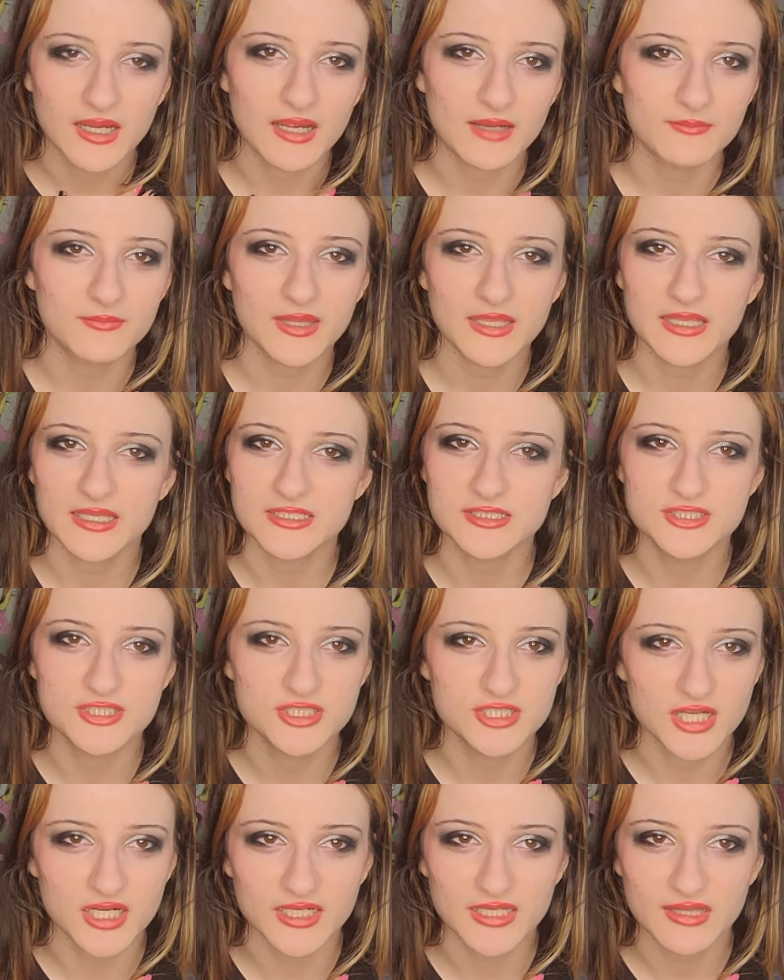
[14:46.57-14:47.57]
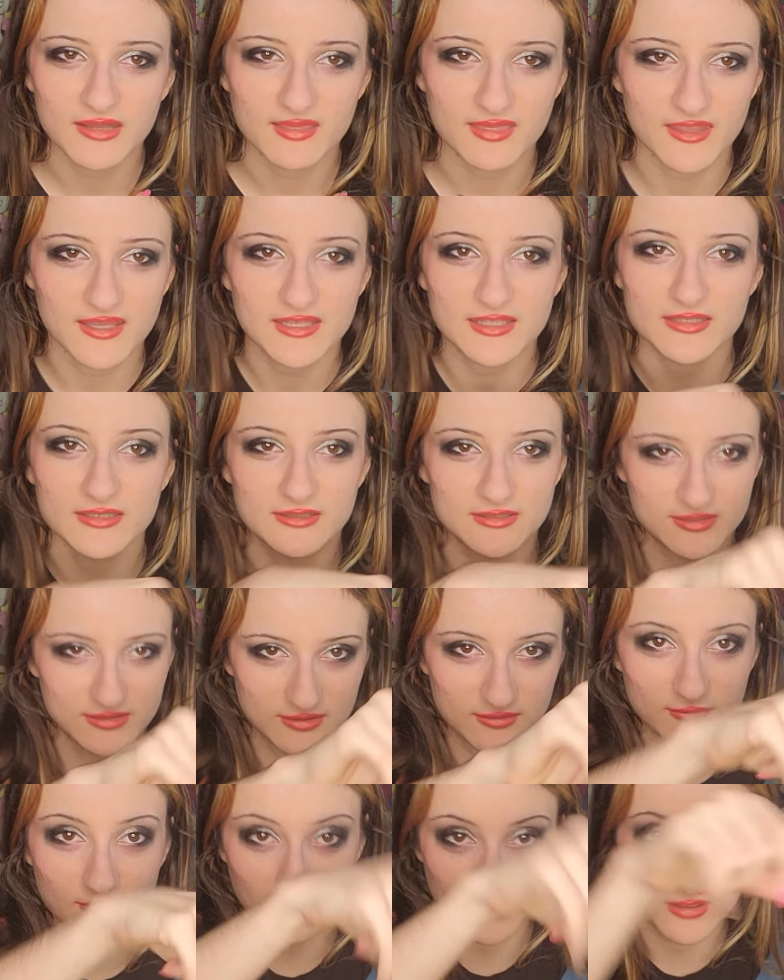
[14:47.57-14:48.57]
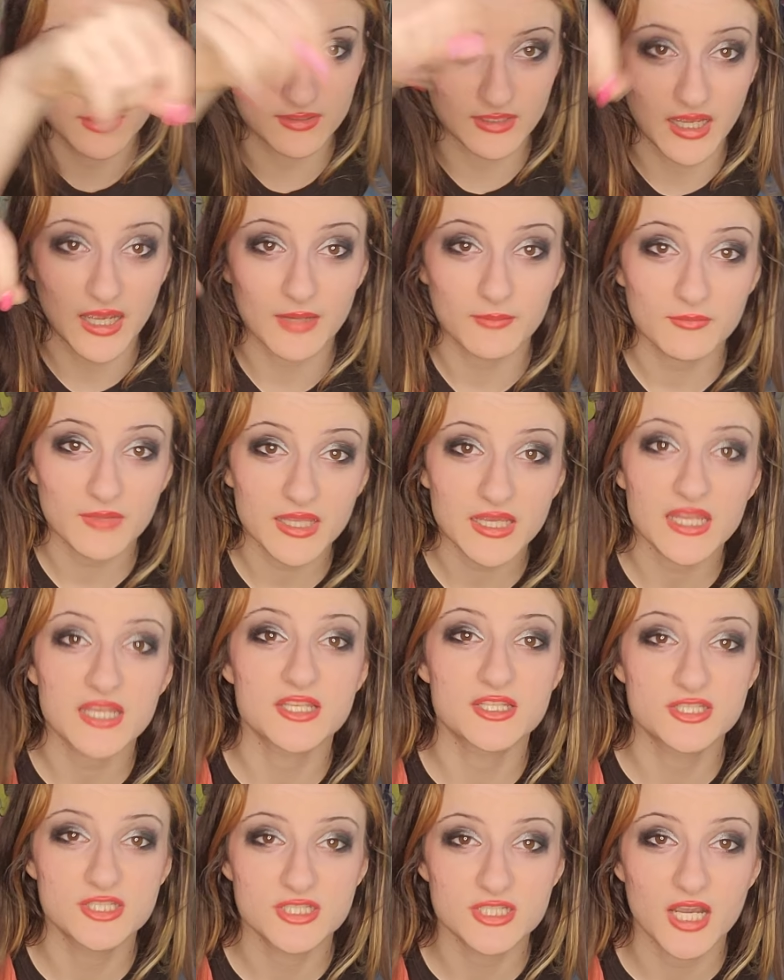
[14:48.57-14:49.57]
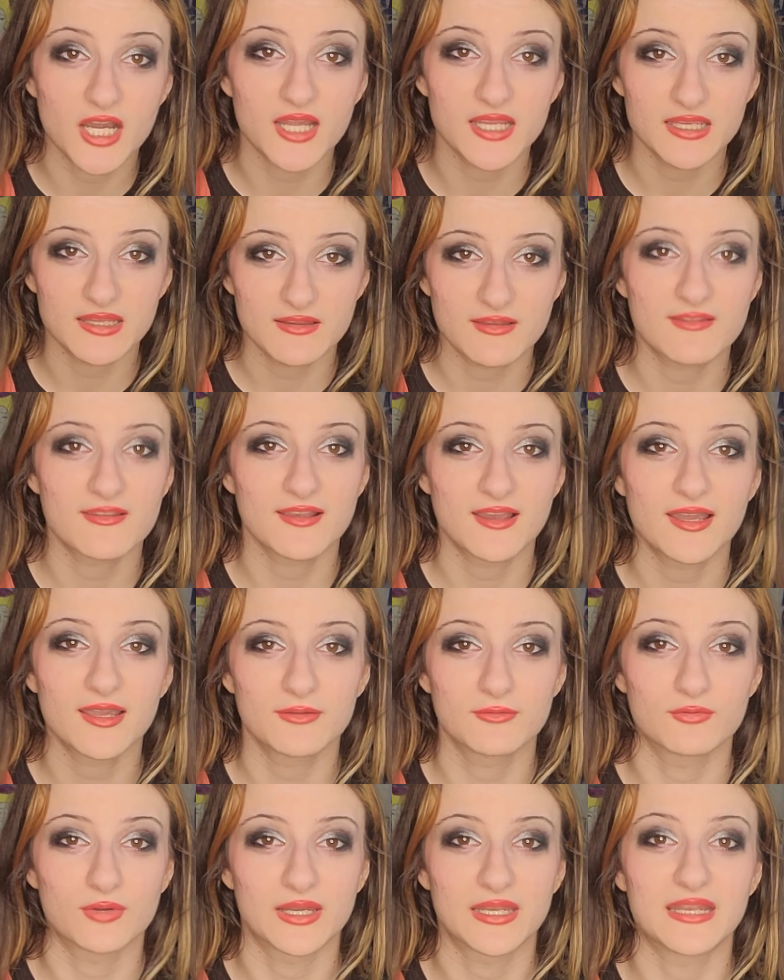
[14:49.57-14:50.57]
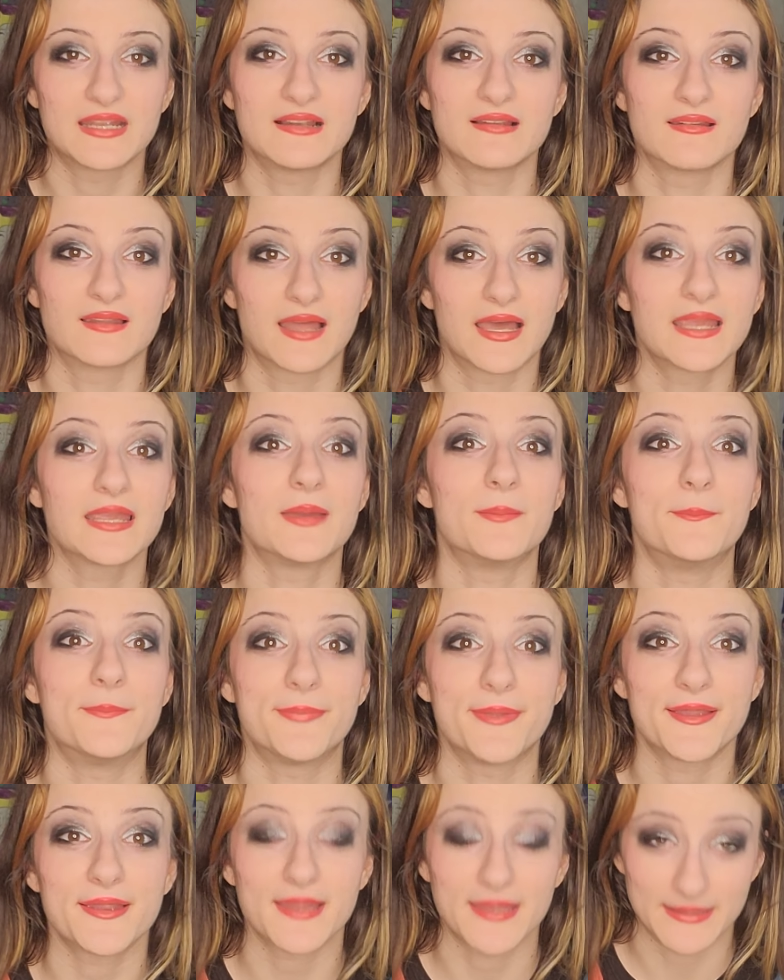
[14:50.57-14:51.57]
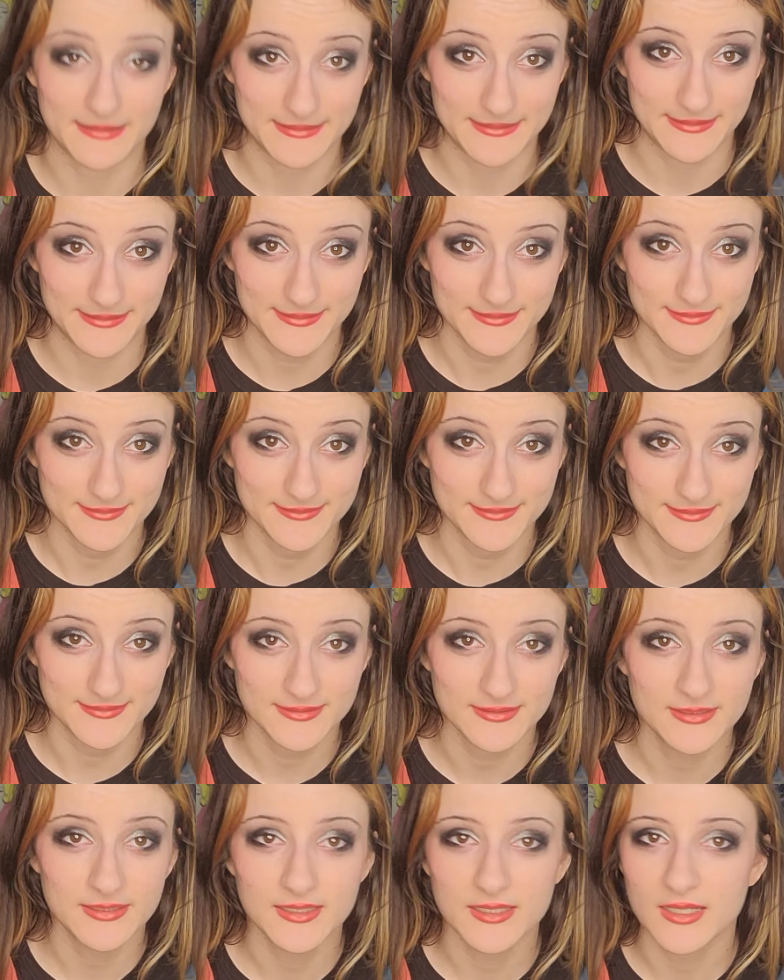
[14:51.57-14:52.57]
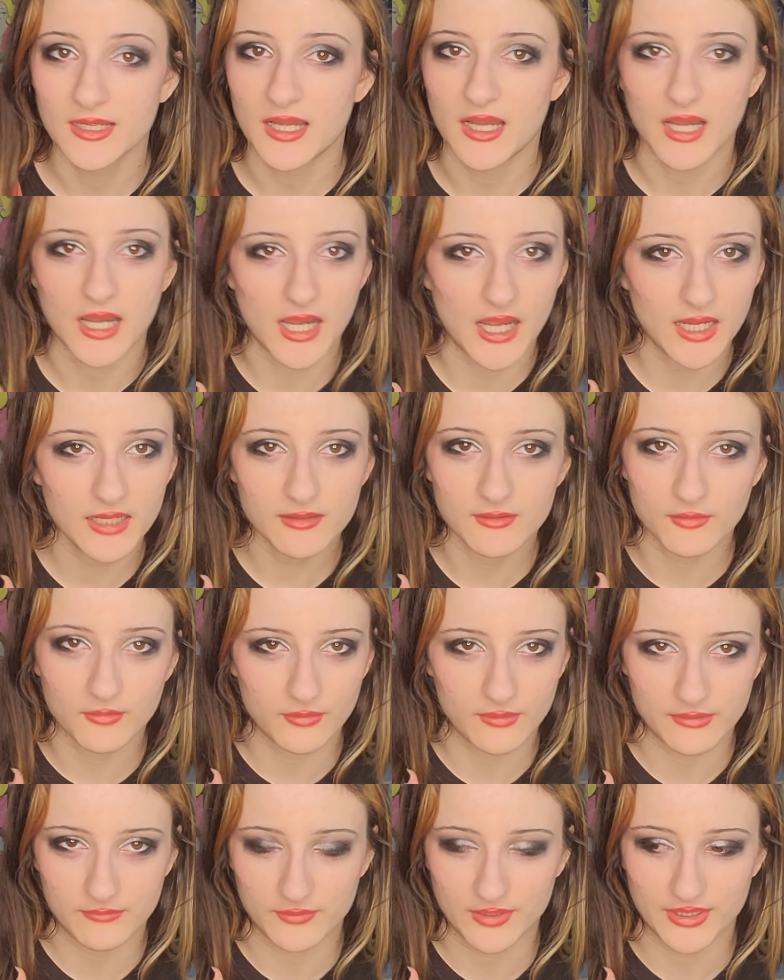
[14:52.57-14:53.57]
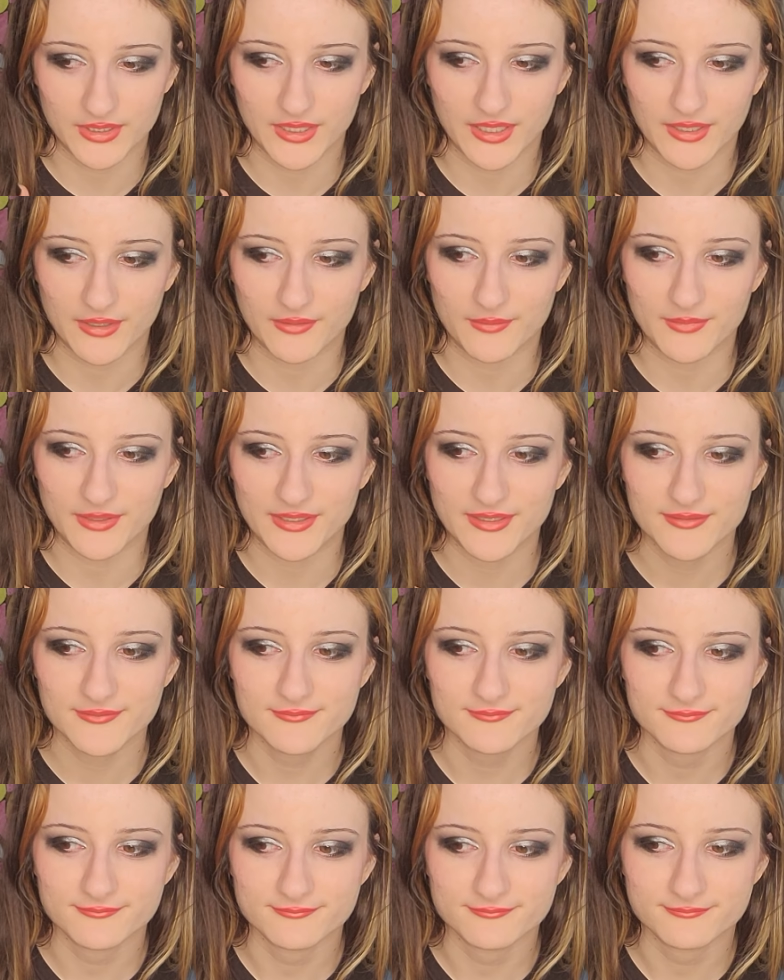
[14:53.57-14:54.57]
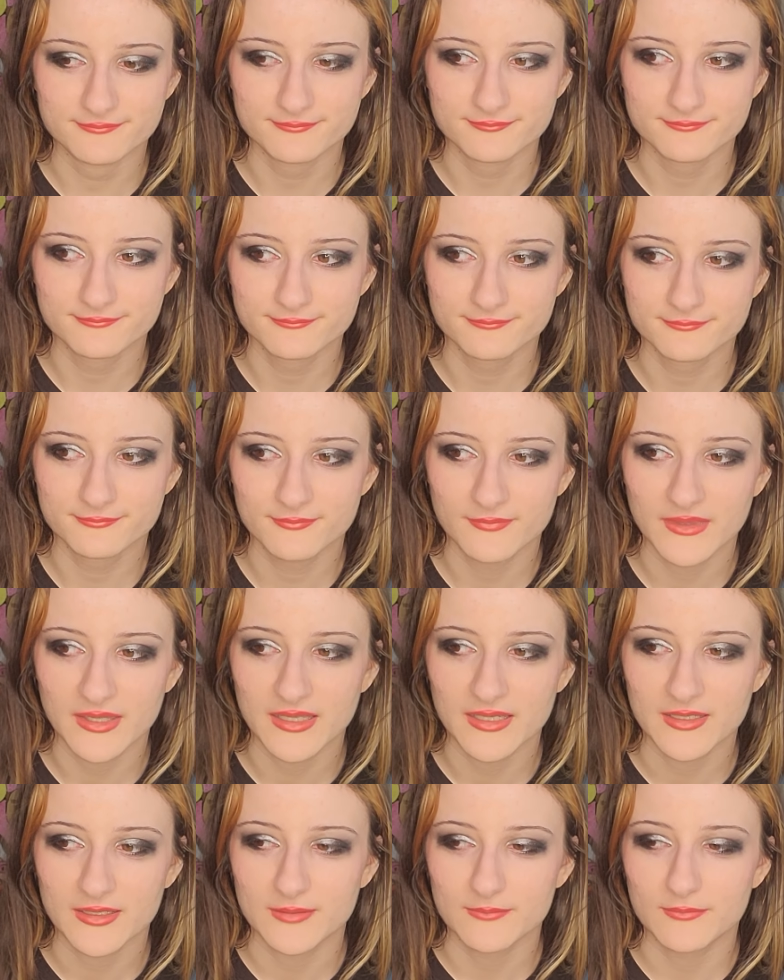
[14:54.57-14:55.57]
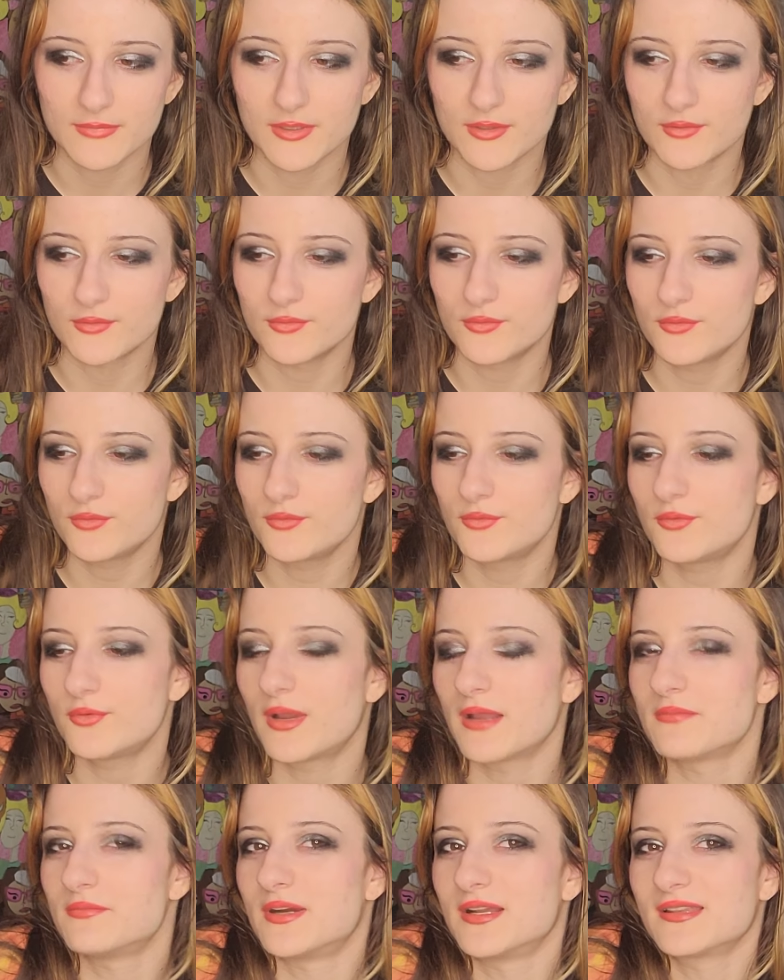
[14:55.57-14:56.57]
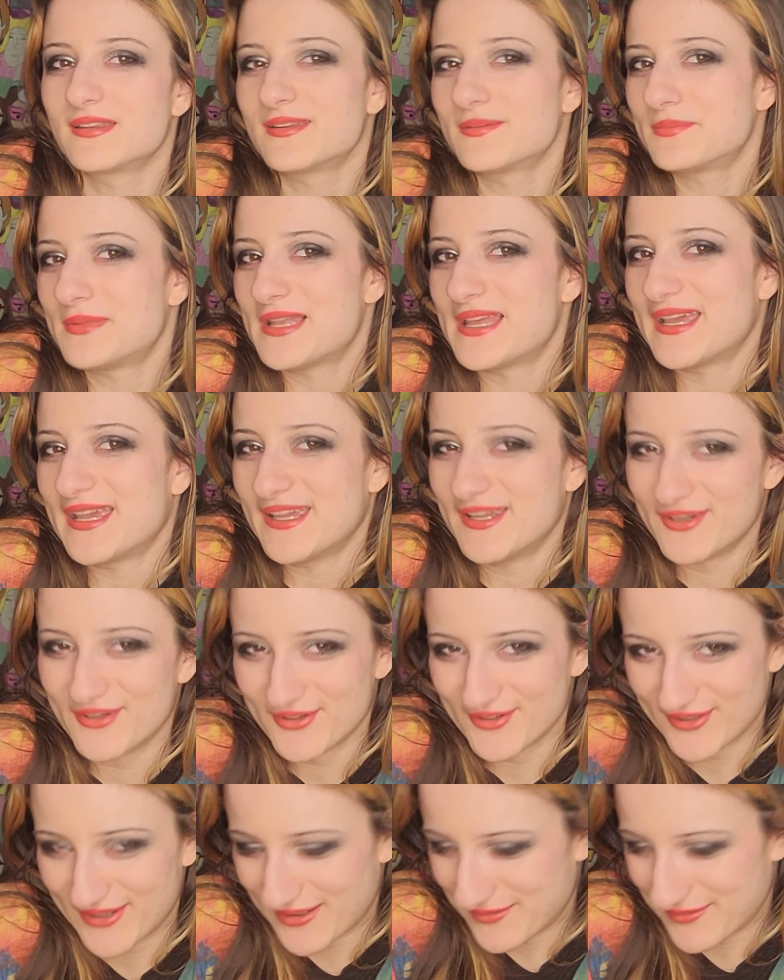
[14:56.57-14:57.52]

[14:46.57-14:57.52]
I'm like a giant thing. I'm like a giant sign writing liability. I know they wouldn't hire me. But ooh, I want to play her.